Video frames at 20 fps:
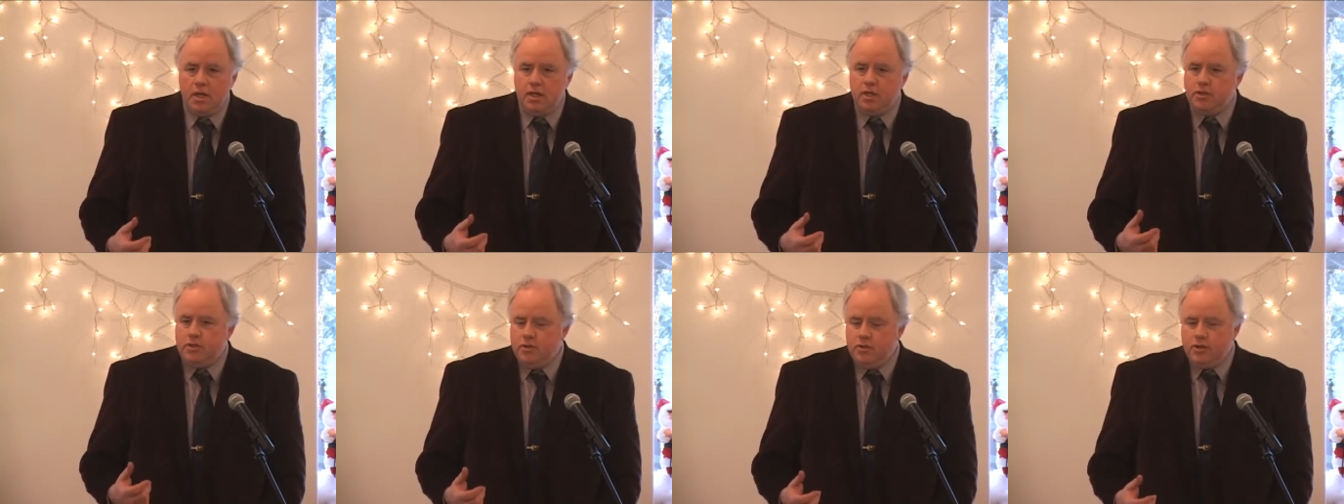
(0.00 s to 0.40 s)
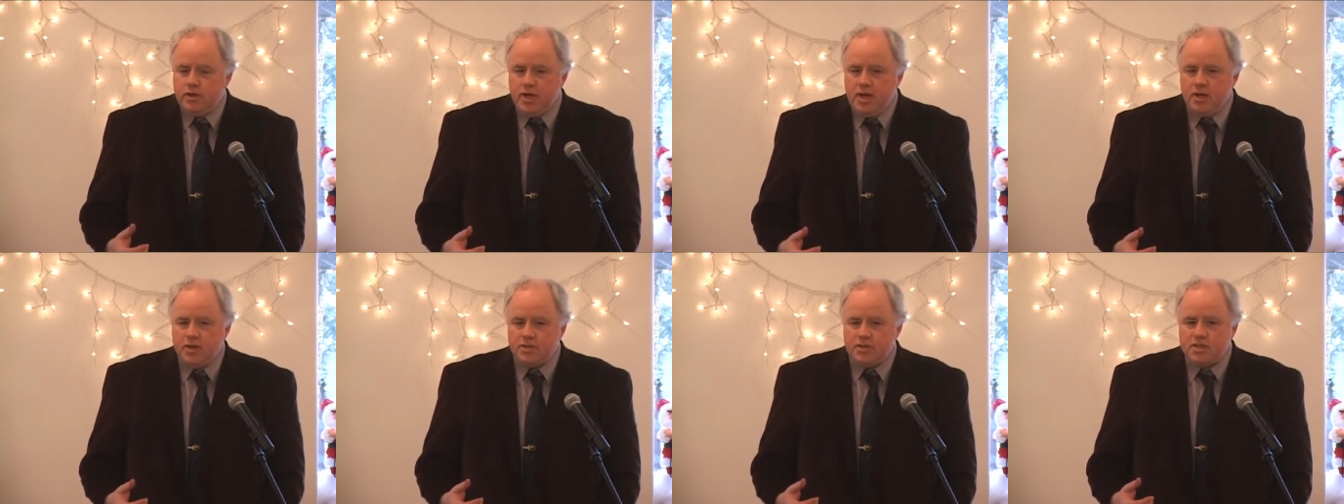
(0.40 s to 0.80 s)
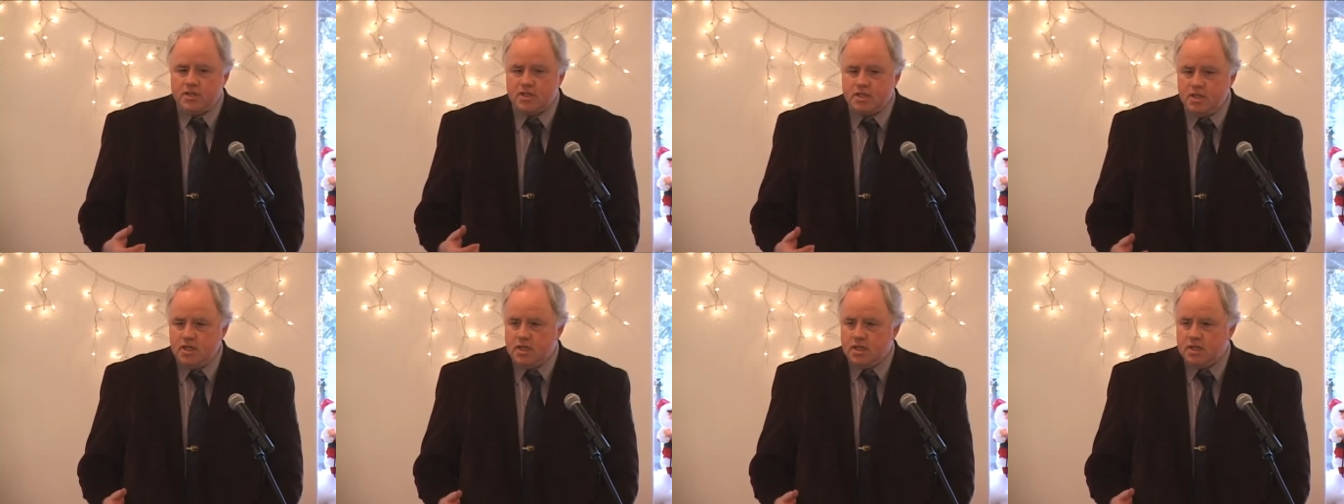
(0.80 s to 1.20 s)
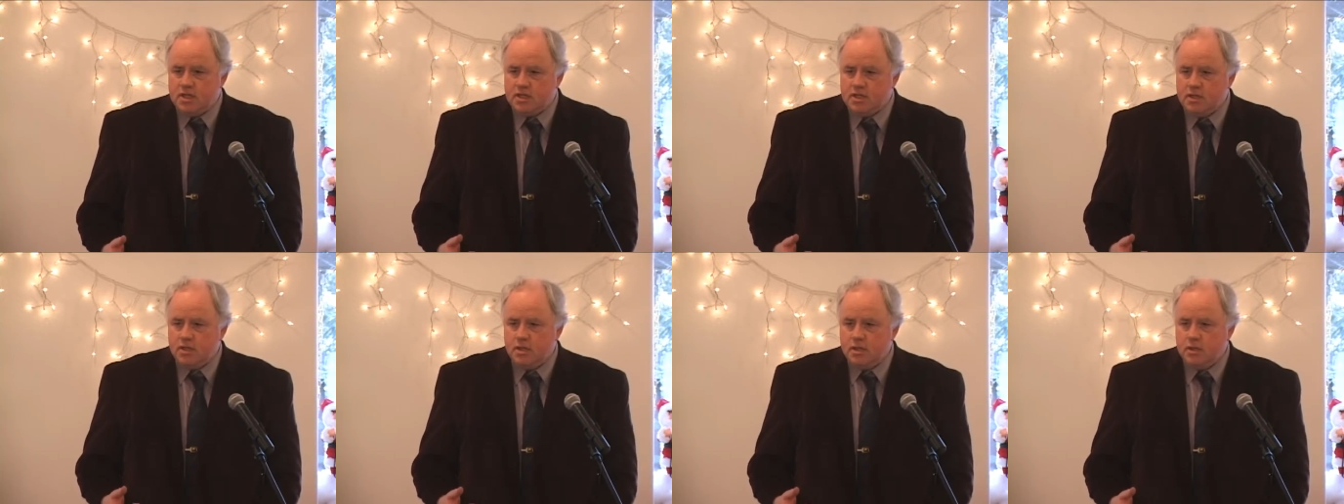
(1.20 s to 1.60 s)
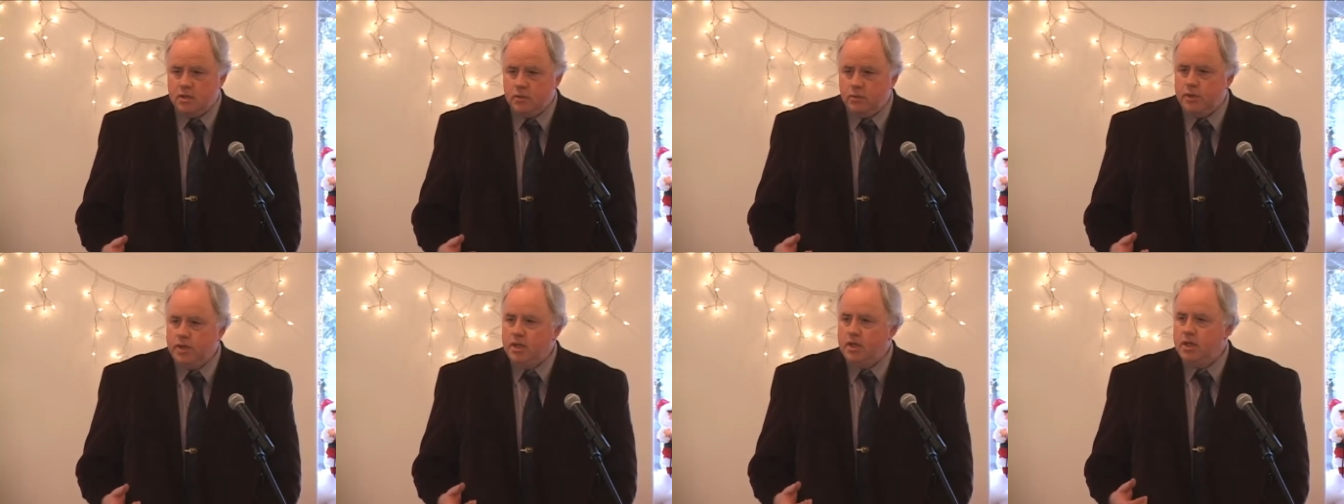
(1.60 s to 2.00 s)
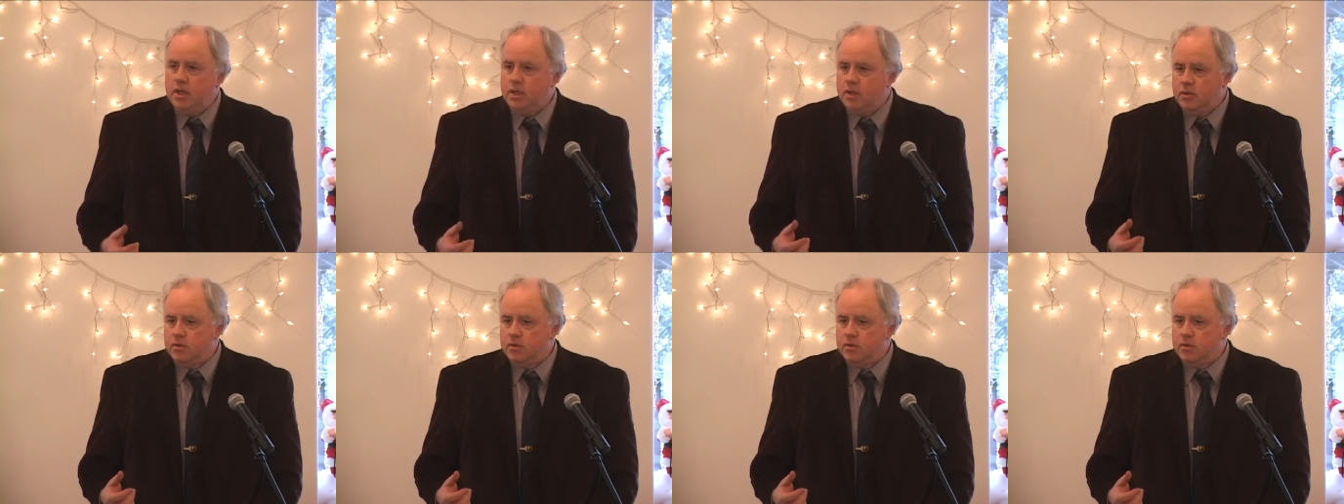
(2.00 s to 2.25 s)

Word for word: in 2006, we